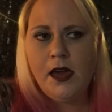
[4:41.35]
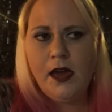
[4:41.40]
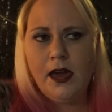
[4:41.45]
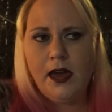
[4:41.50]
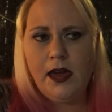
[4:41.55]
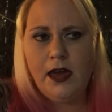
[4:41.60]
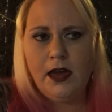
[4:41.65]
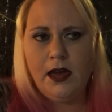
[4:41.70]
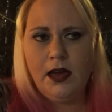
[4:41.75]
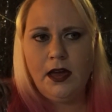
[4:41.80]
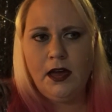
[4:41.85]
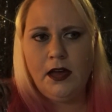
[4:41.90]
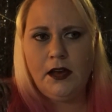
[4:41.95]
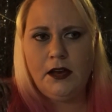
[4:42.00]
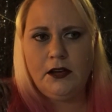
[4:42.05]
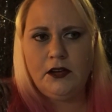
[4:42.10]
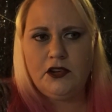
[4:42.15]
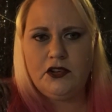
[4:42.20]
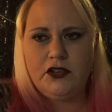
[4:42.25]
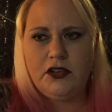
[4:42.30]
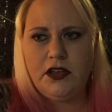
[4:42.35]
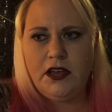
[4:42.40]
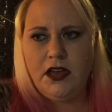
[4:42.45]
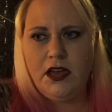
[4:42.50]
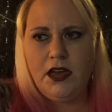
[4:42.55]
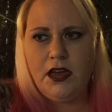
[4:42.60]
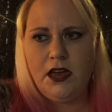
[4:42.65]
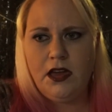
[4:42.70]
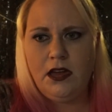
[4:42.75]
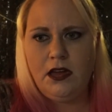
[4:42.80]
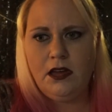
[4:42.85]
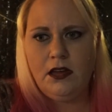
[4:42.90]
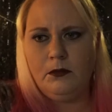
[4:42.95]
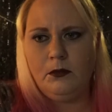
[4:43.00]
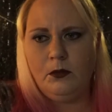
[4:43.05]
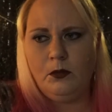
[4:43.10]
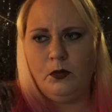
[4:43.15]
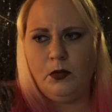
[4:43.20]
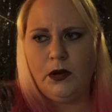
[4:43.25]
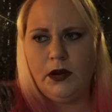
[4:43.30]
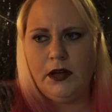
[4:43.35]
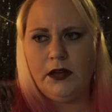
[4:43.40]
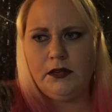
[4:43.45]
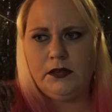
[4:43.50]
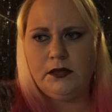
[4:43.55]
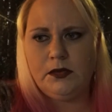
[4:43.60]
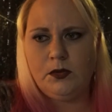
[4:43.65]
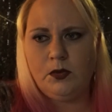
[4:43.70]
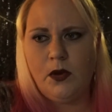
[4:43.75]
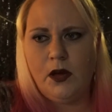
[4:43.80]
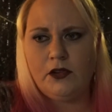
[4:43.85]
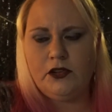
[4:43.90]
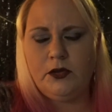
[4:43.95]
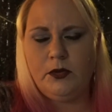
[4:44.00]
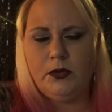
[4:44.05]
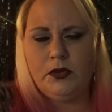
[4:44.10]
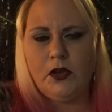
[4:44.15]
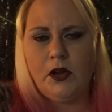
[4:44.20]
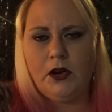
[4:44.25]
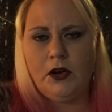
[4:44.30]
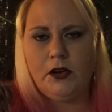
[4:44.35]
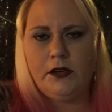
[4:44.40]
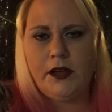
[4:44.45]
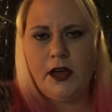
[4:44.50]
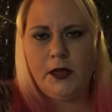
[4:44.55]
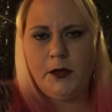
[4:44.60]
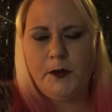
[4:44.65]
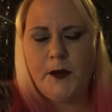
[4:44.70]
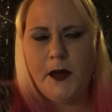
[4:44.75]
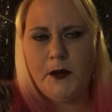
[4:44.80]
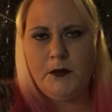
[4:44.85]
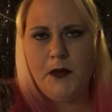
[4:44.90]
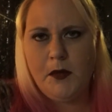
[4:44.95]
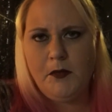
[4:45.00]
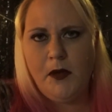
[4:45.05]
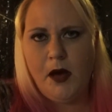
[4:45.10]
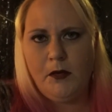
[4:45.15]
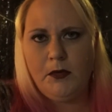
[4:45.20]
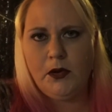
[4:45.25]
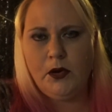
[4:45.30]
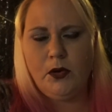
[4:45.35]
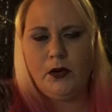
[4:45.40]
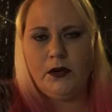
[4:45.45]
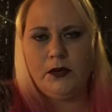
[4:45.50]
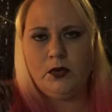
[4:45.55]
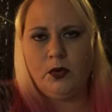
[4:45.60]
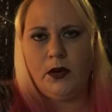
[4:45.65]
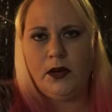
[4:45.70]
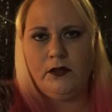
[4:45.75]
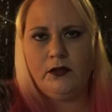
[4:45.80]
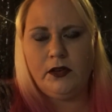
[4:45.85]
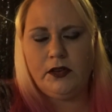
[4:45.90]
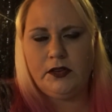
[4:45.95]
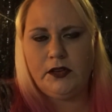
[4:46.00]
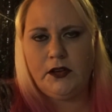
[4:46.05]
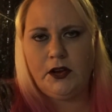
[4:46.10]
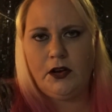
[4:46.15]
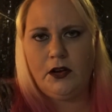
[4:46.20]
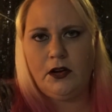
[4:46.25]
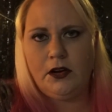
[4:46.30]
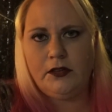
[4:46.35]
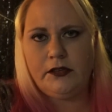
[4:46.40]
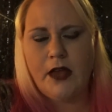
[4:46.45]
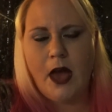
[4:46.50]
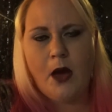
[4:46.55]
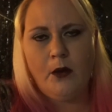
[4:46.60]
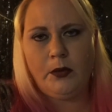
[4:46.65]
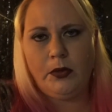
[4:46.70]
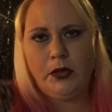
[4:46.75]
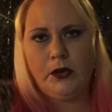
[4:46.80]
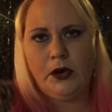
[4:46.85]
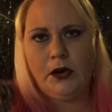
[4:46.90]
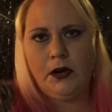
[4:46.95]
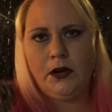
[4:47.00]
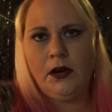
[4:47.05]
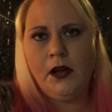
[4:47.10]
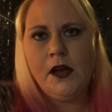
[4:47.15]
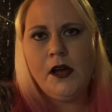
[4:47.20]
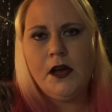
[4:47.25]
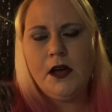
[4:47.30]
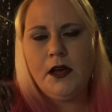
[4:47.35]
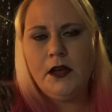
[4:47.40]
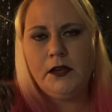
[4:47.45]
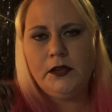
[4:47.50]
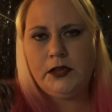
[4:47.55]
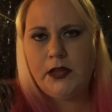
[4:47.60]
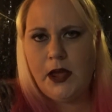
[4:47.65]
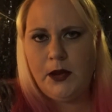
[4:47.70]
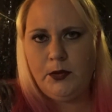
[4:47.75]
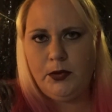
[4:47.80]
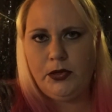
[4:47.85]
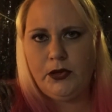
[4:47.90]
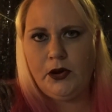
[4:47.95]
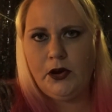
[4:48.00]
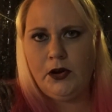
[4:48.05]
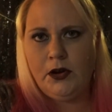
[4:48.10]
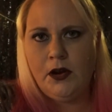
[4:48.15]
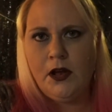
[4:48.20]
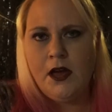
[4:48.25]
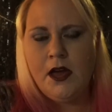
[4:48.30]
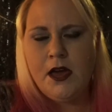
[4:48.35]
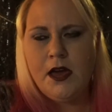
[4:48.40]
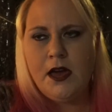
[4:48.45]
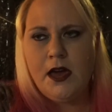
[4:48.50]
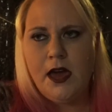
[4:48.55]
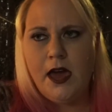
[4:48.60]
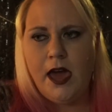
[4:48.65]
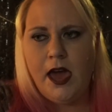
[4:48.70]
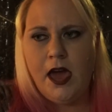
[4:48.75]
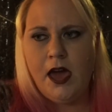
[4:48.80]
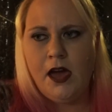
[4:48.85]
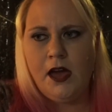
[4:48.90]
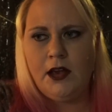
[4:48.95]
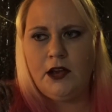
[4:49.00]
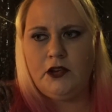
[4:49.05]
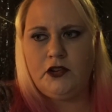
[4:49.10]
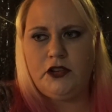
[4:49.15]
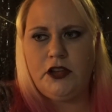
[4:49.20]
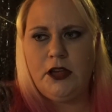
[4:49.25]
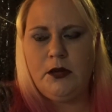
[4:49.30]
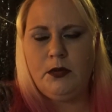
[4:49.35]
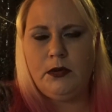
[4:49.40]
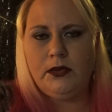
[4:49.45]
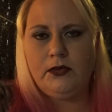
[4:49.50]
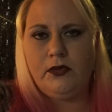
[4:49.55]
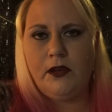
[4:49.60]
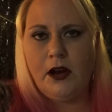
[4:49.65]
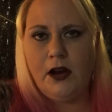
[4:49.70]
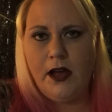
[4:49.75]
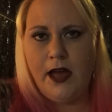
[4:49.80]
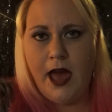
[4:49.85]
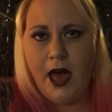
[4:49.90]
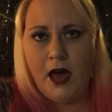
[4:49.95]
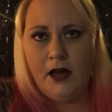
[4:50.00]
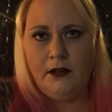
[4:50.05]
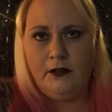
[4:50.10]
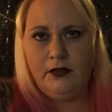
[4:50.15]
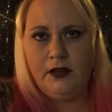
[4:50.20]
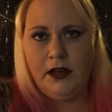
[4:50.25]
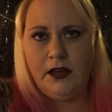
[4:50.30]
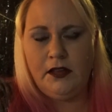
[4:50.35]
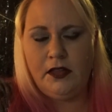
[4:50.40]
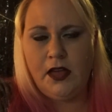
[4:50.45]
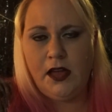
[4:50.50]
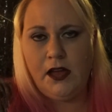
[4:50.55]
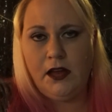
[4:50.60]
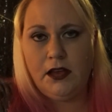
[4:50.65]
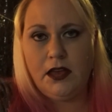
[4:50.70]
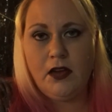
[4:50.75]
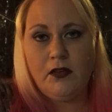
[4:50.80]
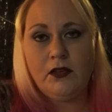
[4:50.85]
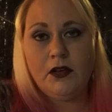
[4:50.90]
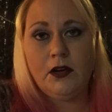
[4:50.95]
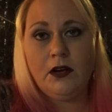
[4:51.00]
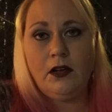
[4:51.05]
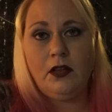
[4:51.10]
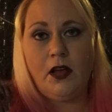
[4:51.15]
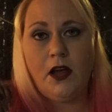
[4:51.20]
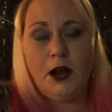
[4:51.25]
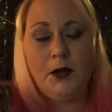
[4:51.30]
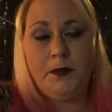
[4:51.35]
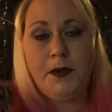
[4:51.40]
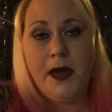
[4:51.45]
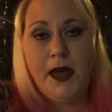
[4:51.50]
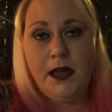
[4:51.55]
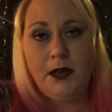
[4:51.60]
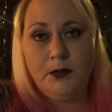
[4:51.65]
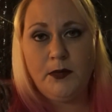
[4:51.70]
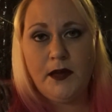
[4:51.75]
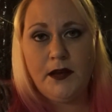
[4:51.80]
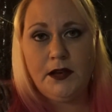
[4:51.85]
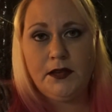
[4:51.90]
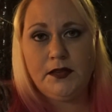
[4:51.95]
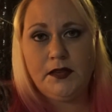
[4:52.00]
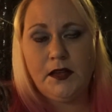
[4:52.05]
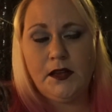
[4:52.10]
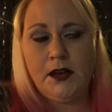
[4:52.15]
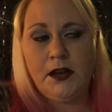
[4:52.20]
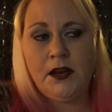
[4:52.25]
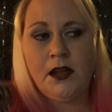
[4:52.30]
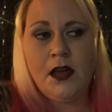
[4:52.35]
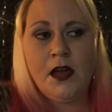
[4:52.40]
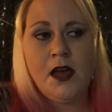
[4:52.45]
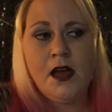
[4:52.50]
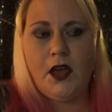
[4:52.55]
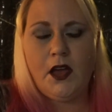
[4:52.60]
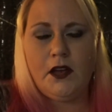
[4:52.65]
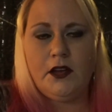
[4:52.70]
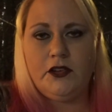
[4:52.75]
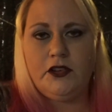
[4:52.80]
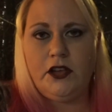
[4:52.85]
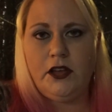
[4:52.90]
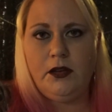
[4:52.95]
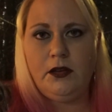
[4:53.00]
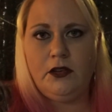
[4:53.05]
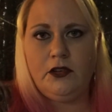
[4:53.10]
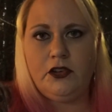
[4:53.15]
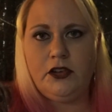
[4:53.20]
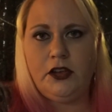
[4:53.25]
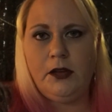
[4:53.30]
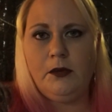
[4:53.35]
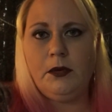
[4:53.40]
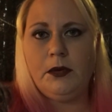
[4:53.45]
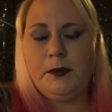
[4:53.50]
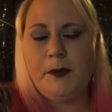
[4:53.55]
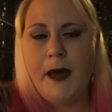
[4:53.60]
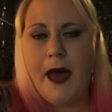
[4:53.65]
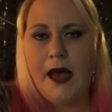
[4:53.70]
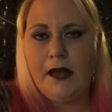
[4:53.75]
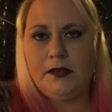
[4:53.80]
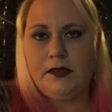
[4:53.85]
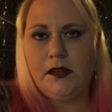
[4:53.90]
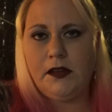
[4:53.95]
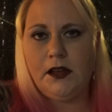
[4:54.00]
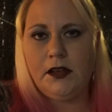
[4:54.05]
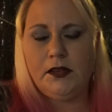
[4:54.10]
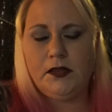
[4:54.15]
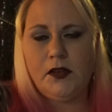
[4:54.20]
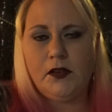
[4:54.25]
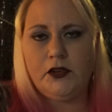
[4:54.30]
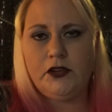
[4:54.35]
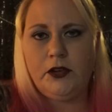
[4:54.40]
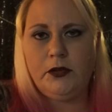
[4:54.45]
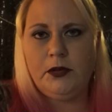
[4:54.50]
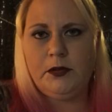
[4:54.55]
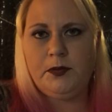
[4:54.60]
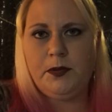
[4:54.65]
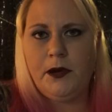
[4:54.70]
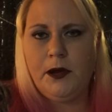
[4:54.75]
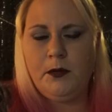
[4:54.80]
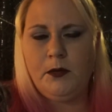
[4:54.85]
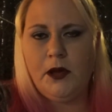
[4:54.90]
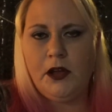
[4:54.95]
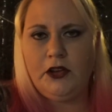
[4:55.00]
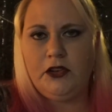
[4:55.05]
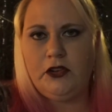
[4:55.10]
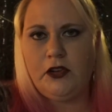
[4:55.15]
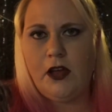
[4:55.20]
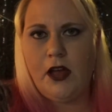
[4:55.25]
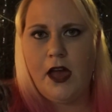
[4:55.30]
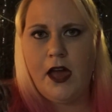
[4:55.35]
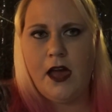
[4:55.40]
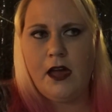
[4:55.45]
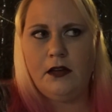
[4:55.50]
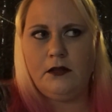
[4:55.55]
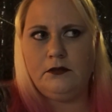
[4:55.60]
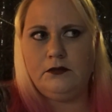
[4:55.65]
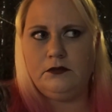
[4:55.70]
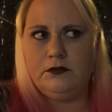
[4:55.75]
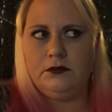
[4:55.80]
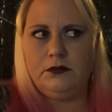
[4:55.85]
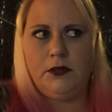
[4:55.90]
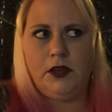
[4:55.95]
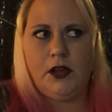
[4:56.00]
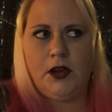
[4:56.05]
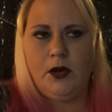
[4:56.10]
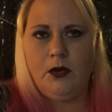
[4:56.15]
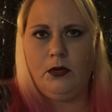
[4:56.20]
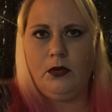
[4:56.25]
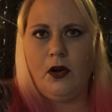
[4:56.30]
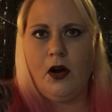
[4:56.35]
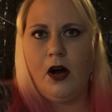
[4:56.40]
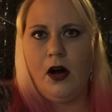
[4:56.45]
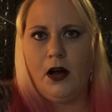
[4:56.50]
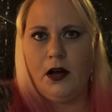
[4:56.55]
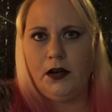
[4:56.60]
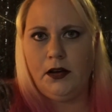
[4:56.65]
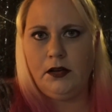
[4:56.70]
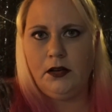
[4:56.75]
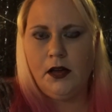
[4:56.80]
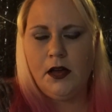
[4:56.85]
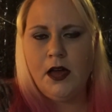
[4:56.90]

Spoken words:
and she was, while she was on her deathbed, my mom, of course, went and visited her, sat with her, stayed with her, and she was very out of it. They had given her a lot of pain medicine, because she was passing, and so she was pretty much you know, gone.